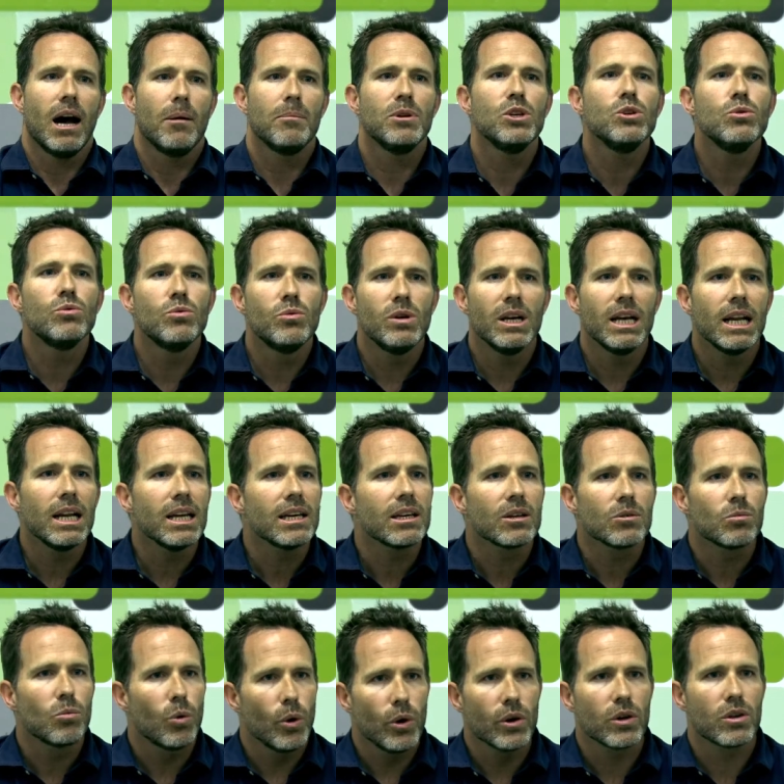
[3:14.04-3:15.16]
I mean, you really
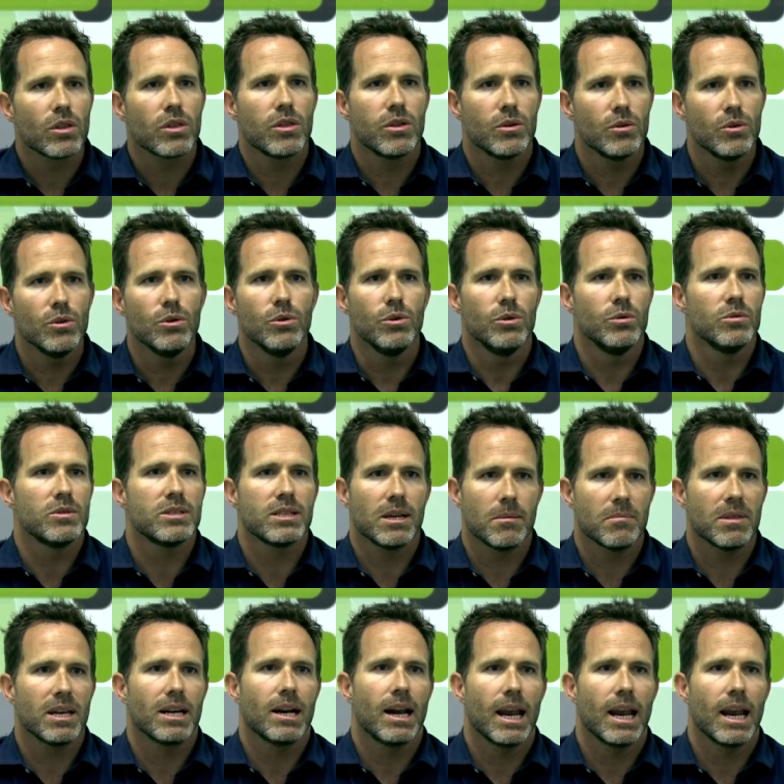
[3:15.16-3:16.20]
can work through something